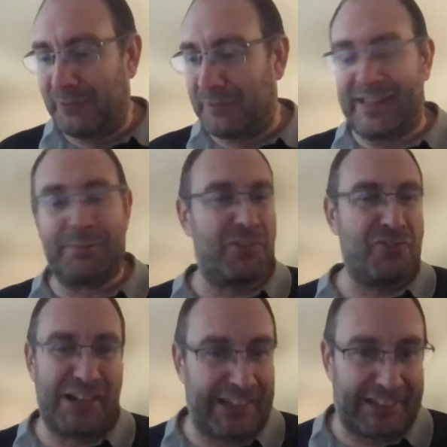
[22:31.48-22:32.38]
keep a
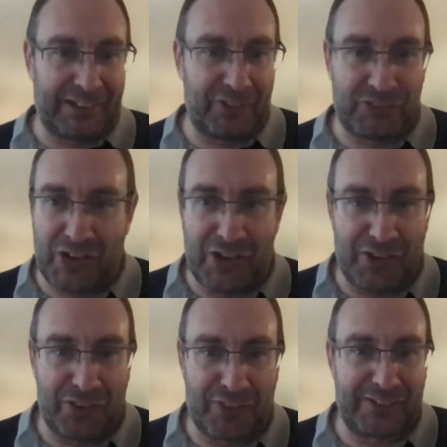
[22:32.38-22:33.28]
really close eye
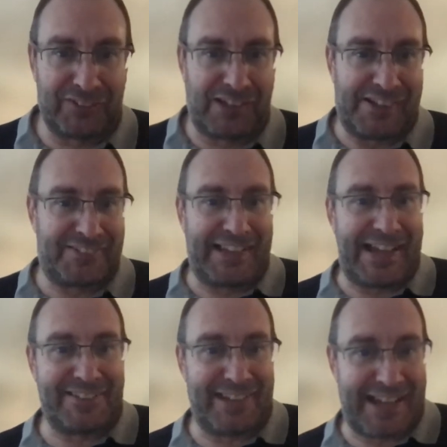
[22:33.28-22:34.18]
on things like
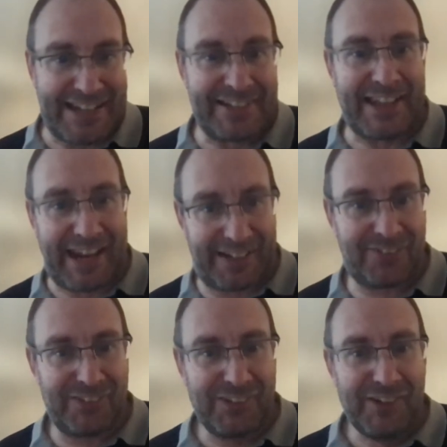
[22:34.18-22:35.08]
delay day
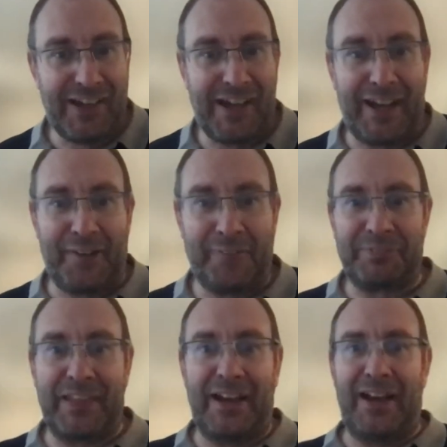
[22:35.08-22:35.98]
index. And
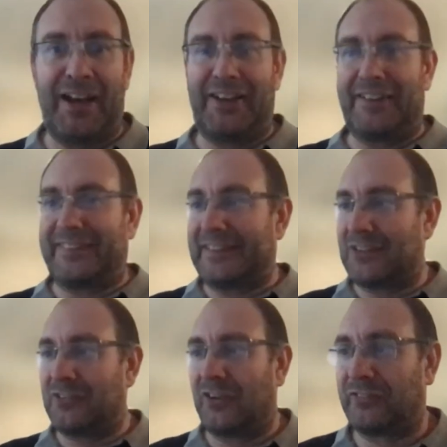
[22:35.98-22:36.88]
I think
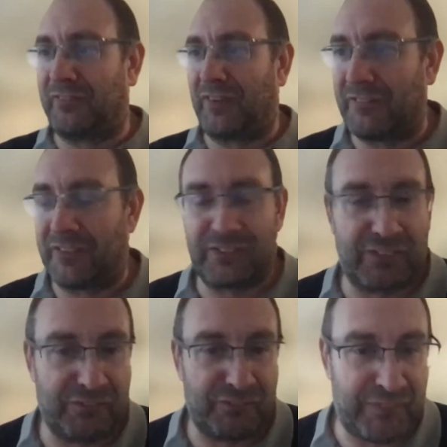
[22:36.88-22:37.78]
across
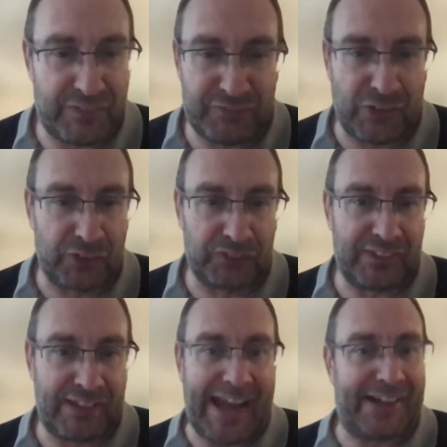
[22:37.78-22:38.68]
550 odd
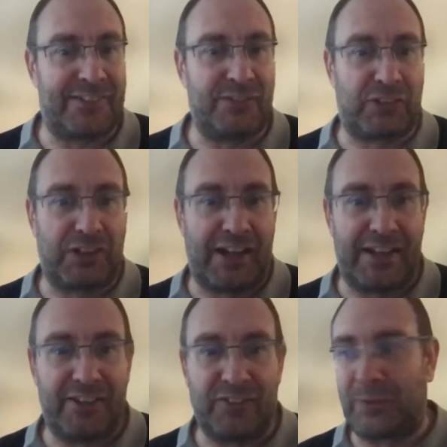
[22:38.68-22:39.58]
active
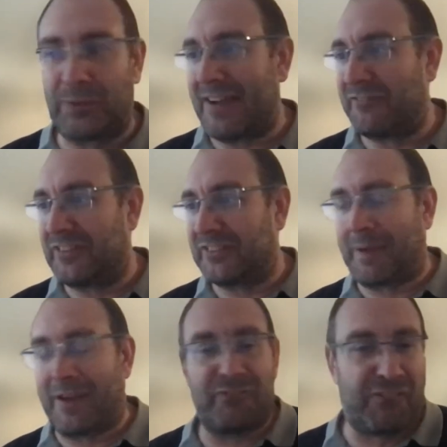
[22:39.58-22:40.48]
clients, we average
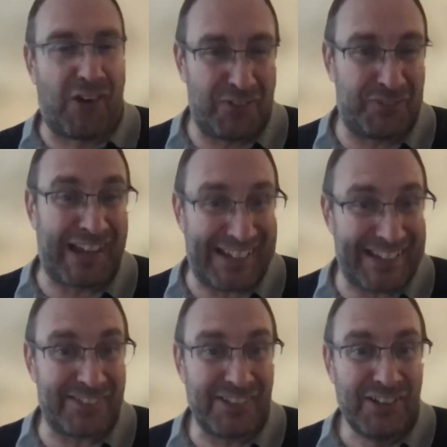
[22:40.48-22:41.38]
about 5
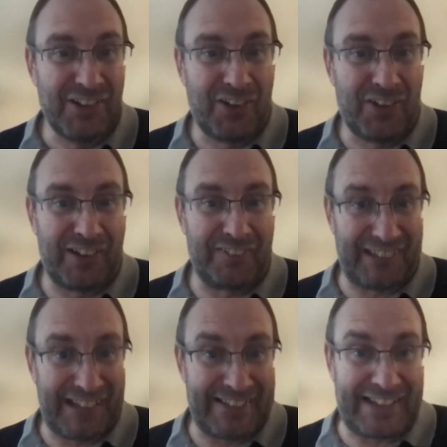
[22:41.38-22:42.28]
days on our
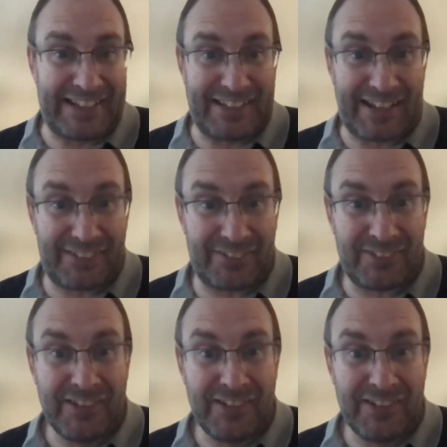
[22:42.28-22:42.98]
delay day index.